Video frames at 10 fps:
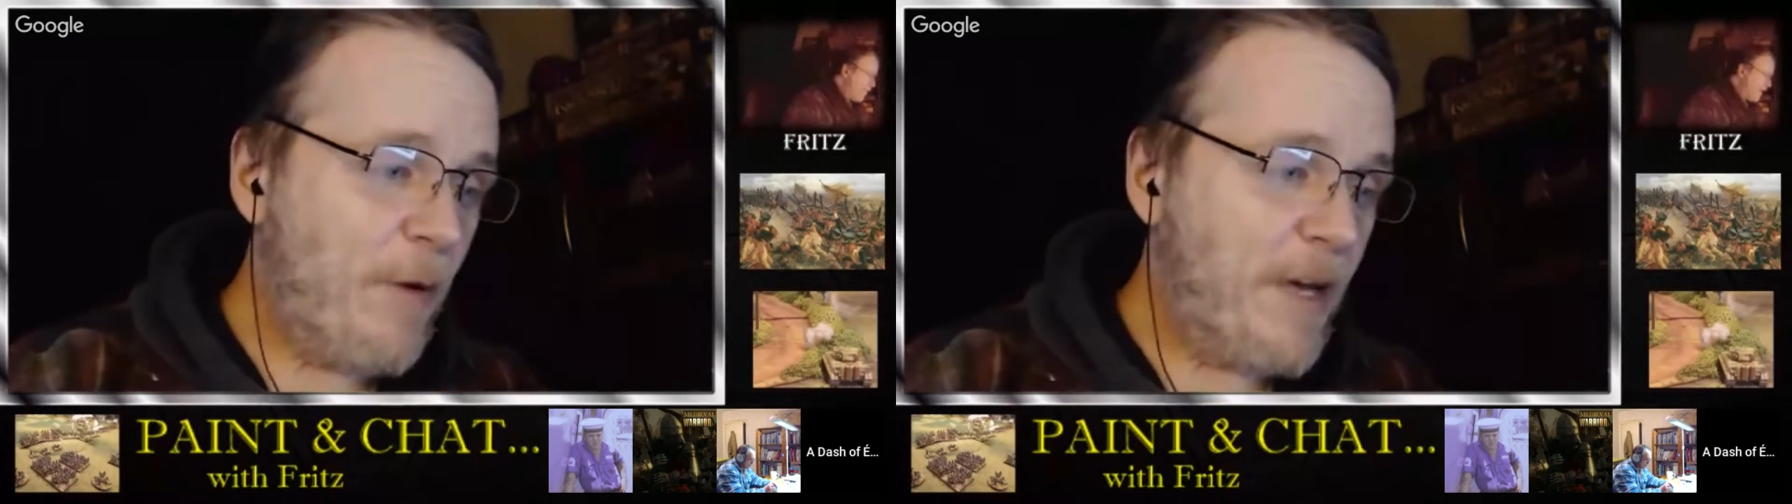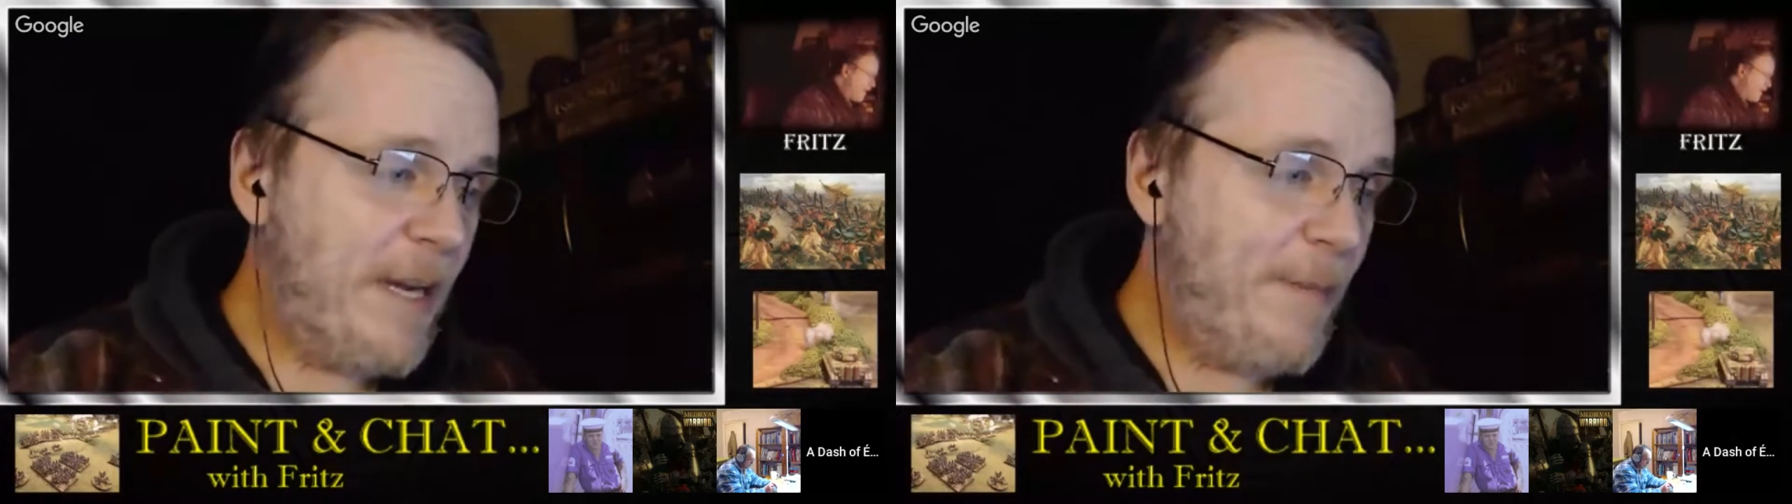
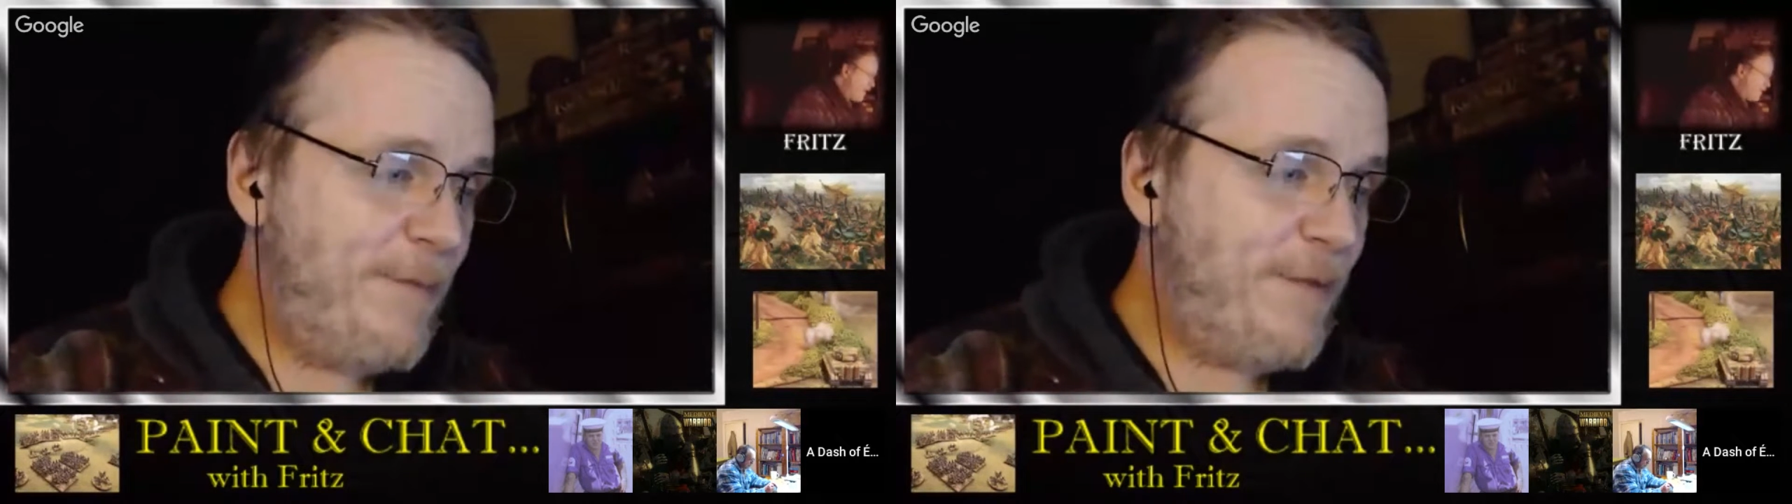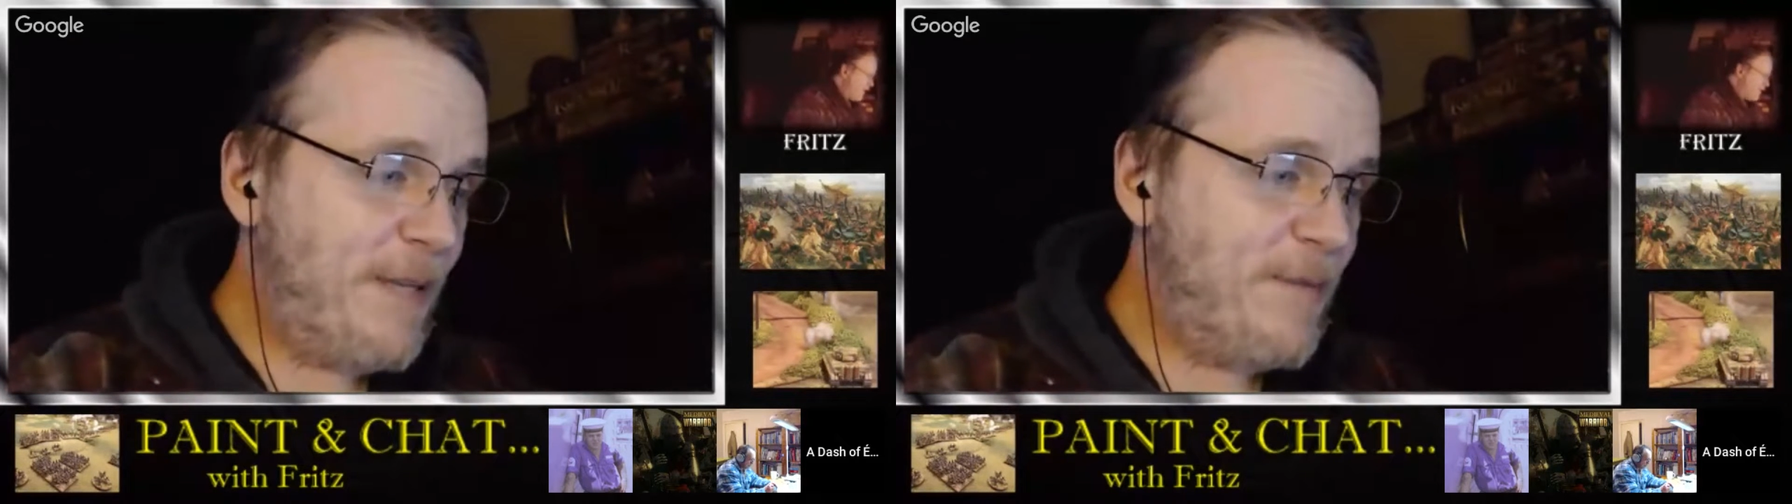working on my
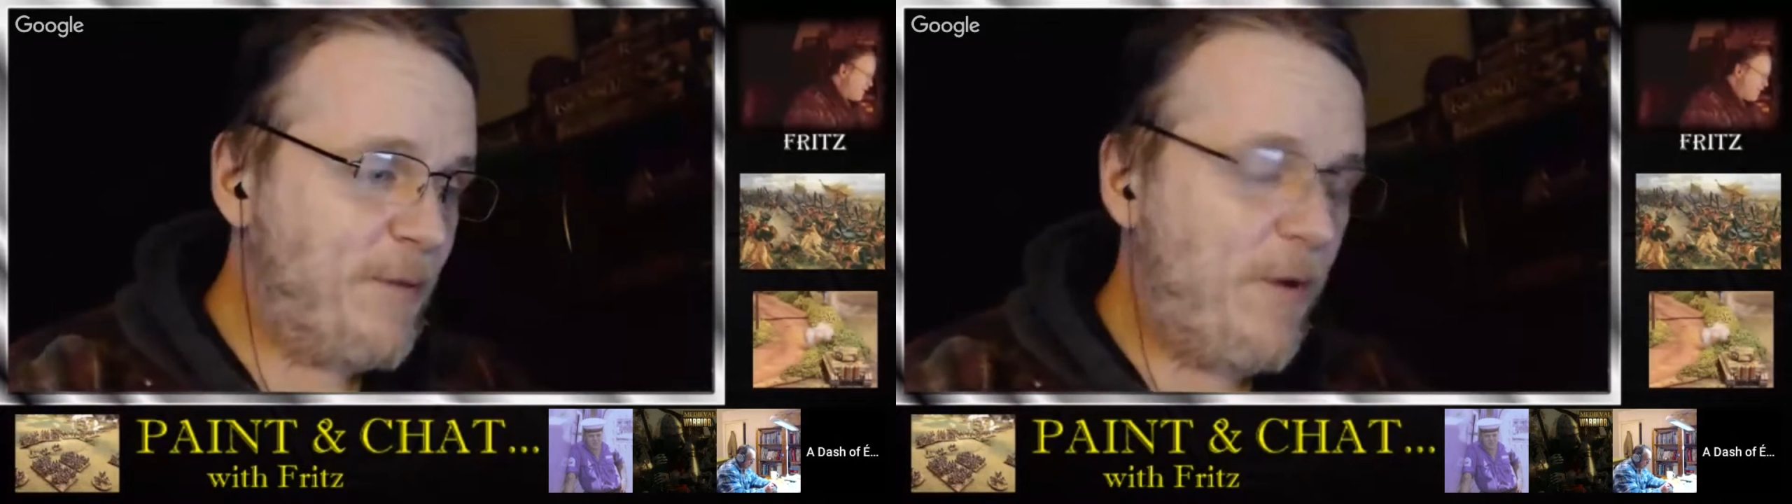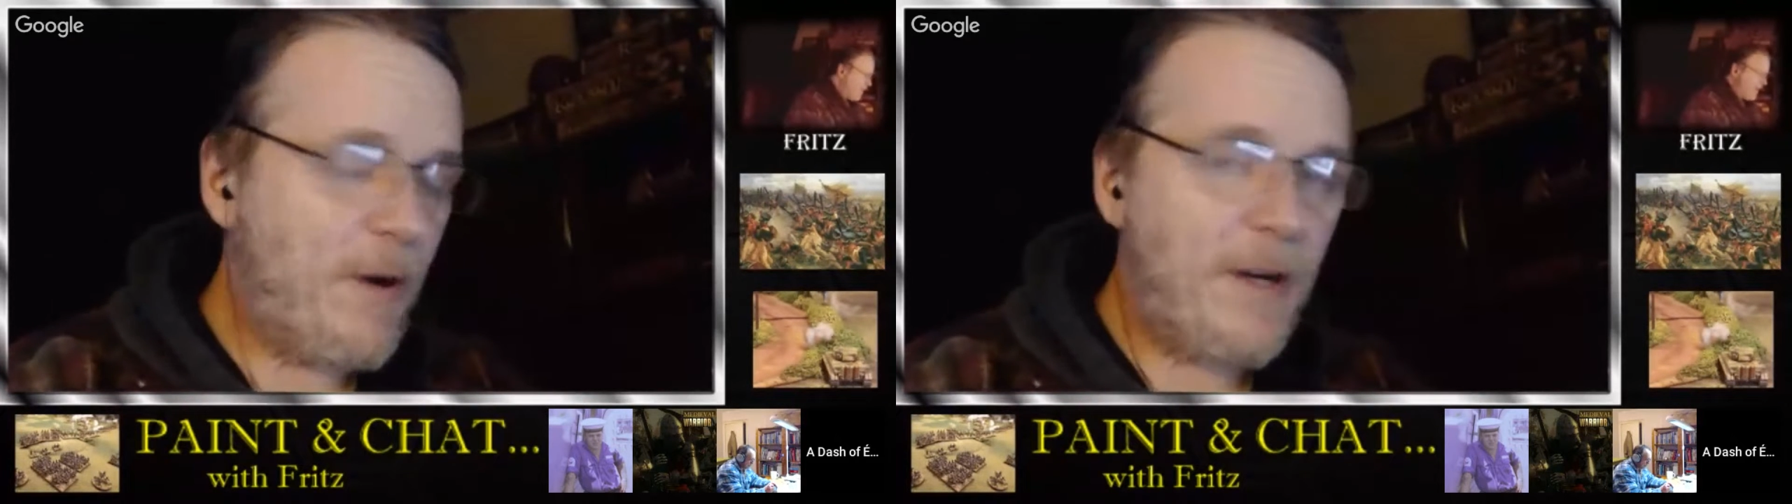Flames
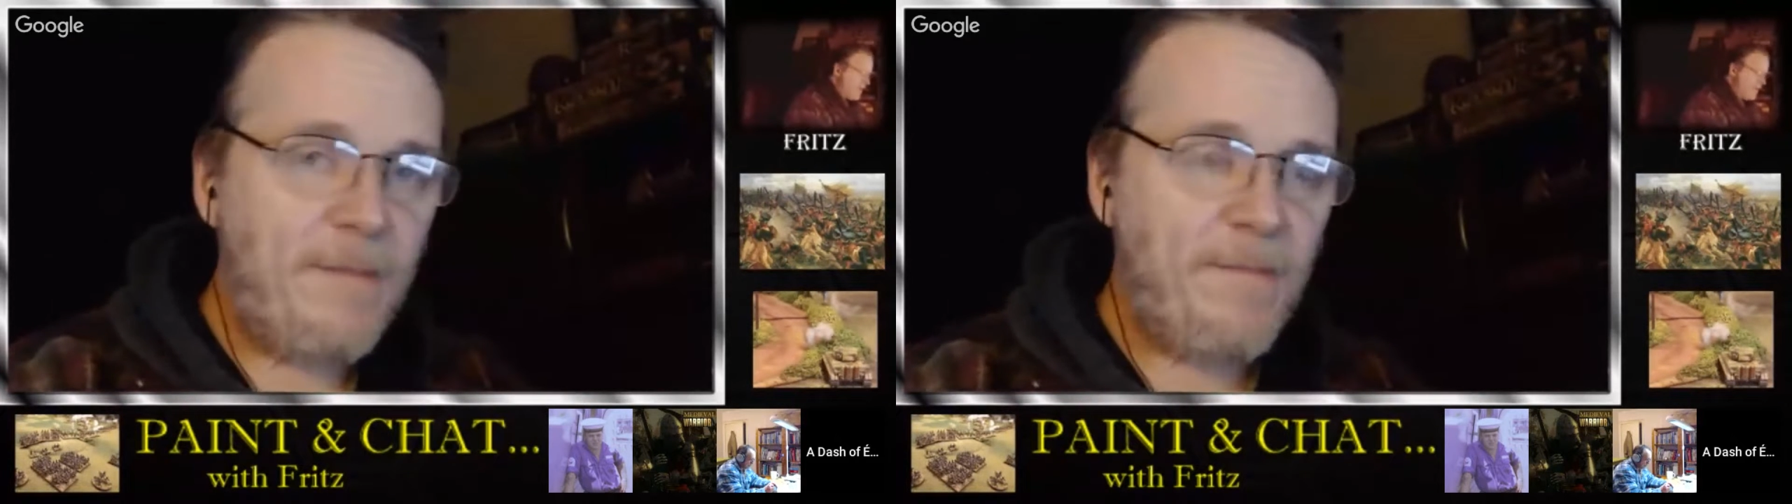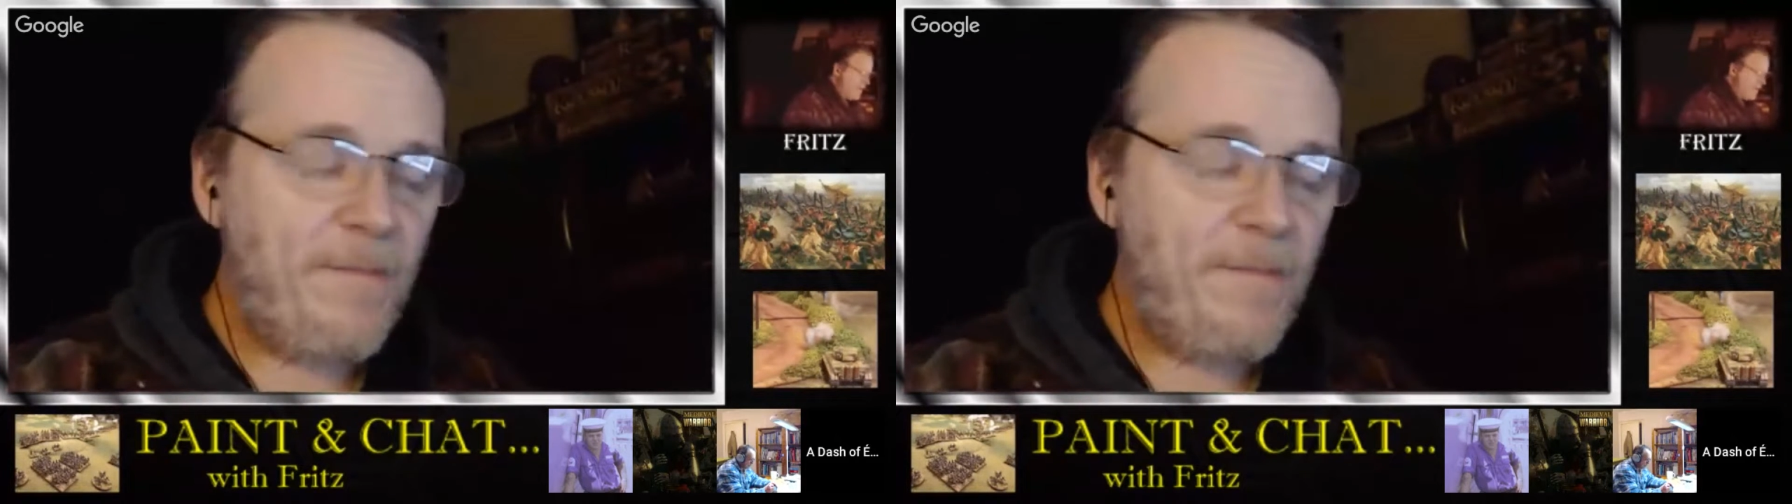of War.